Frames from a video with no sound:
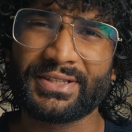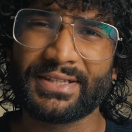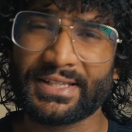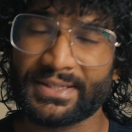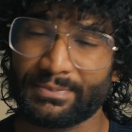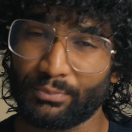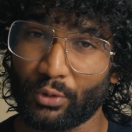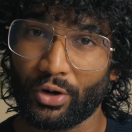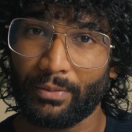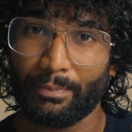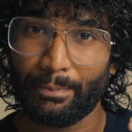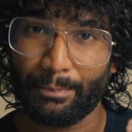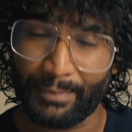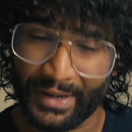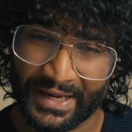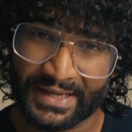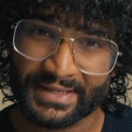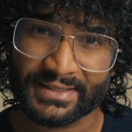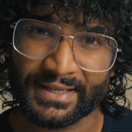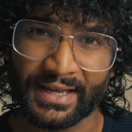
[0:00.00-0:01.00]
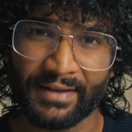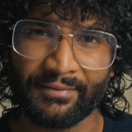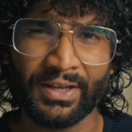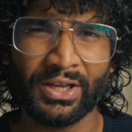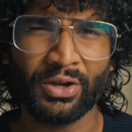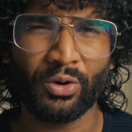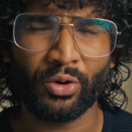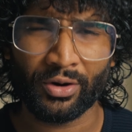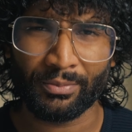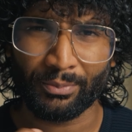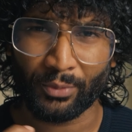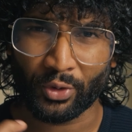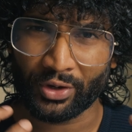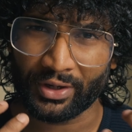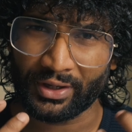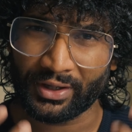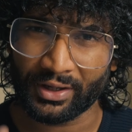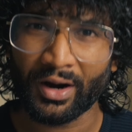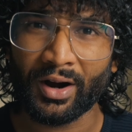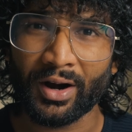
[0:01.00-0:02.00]
that's more base heavy or
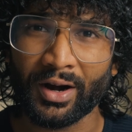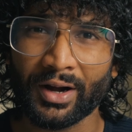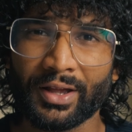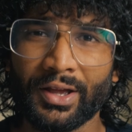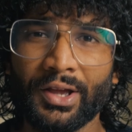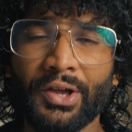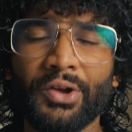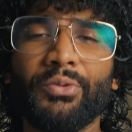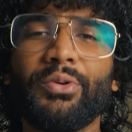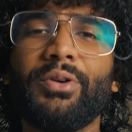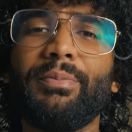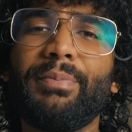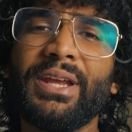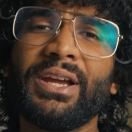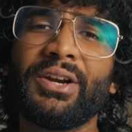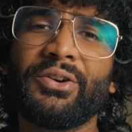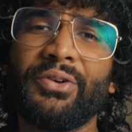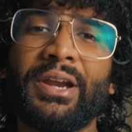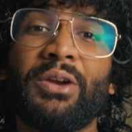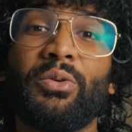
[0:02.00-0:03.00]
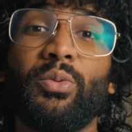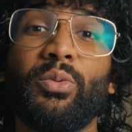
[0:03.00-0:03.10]
more dark would be a great